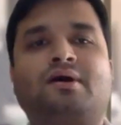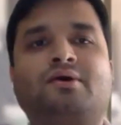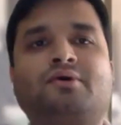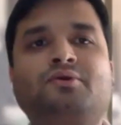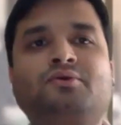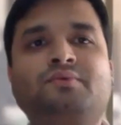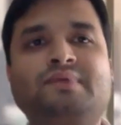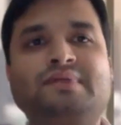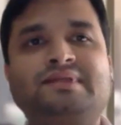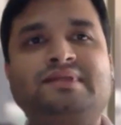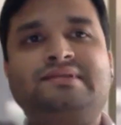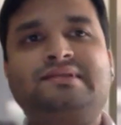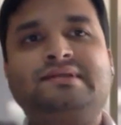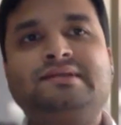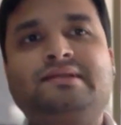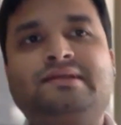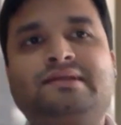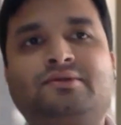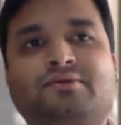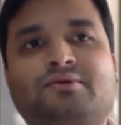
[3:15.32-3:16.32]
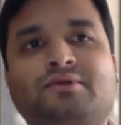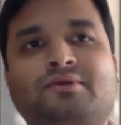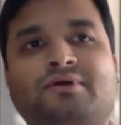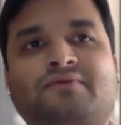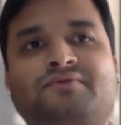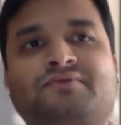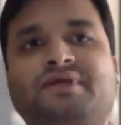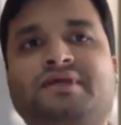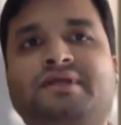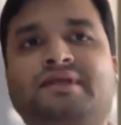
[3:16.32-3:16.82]
how do we see the role
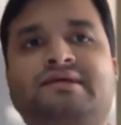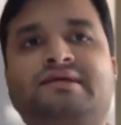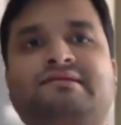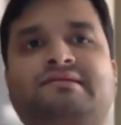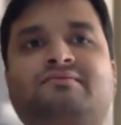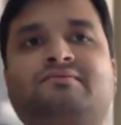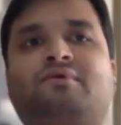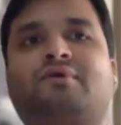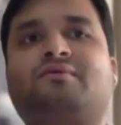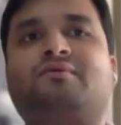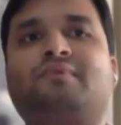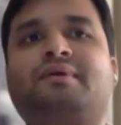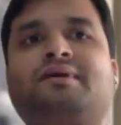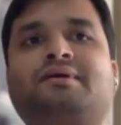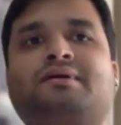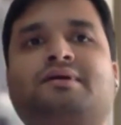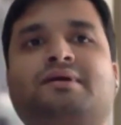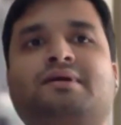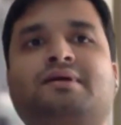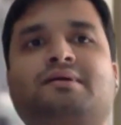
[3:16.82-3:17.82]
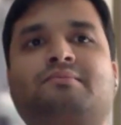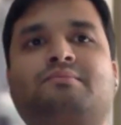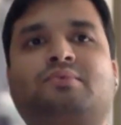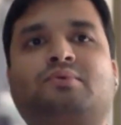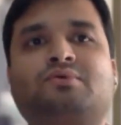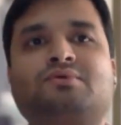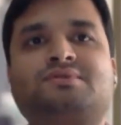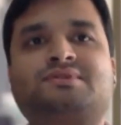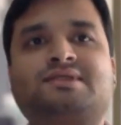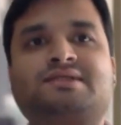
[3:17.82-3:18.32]
of GDS evolving
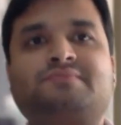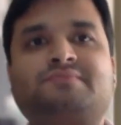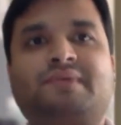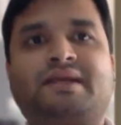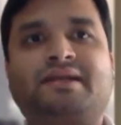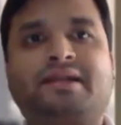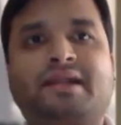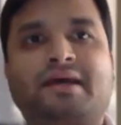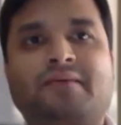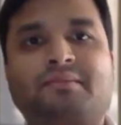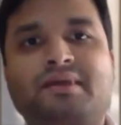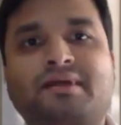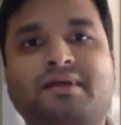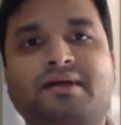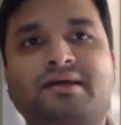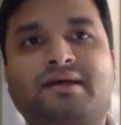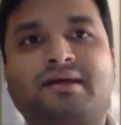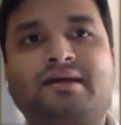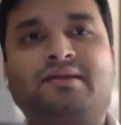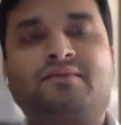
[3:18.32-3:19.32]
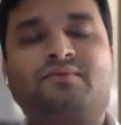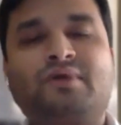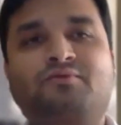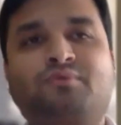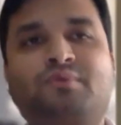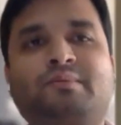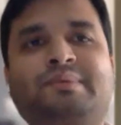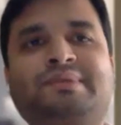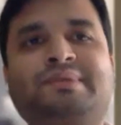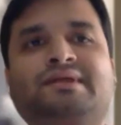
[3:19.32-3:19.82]
post this pandemic, and what
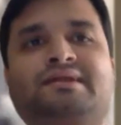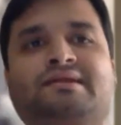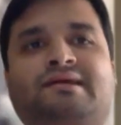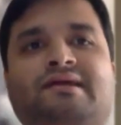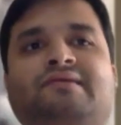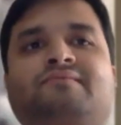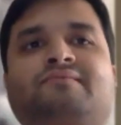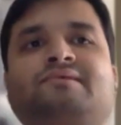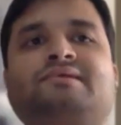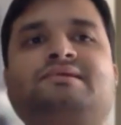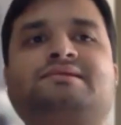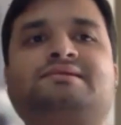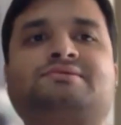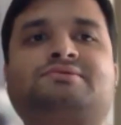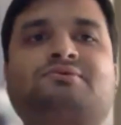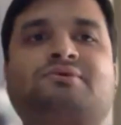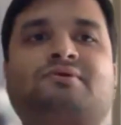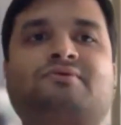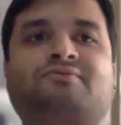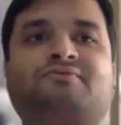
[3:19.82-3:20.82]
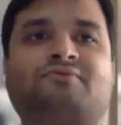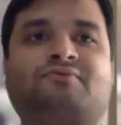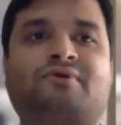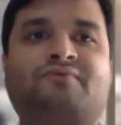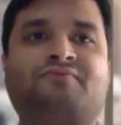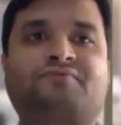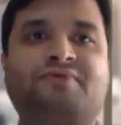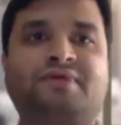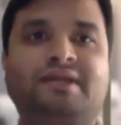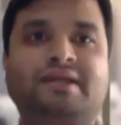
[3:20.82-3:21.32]
would be the relevance of
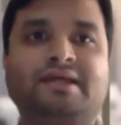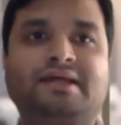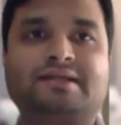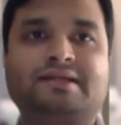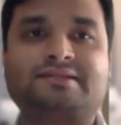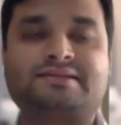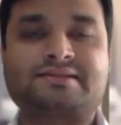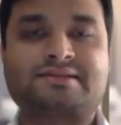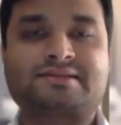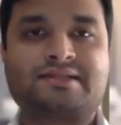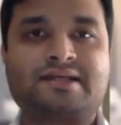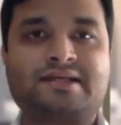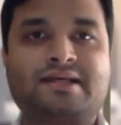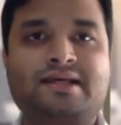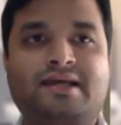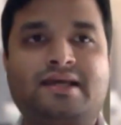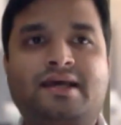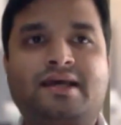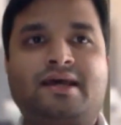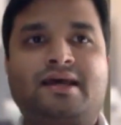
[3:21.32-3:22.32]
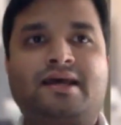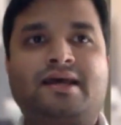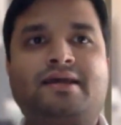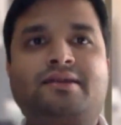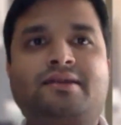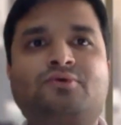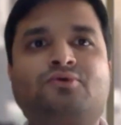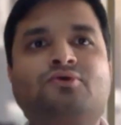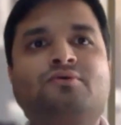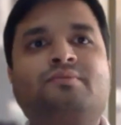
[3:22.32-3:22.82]
GDS?
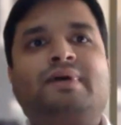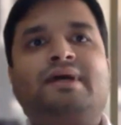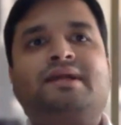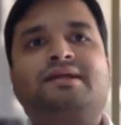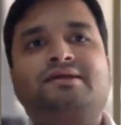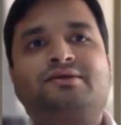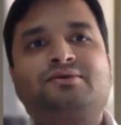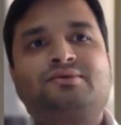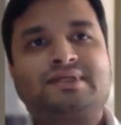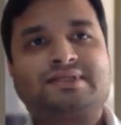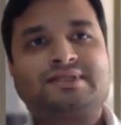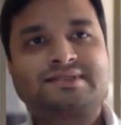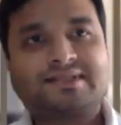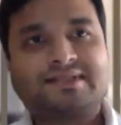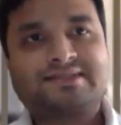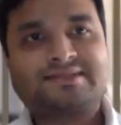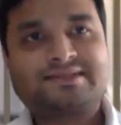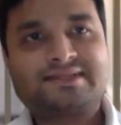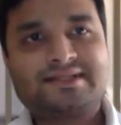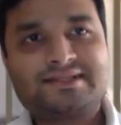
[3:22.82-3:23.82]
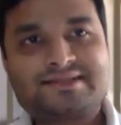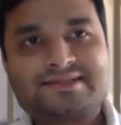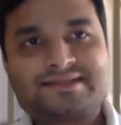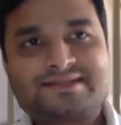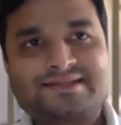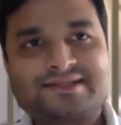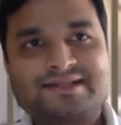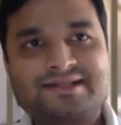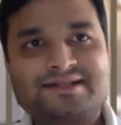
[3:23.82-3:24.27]
And who better to discuss this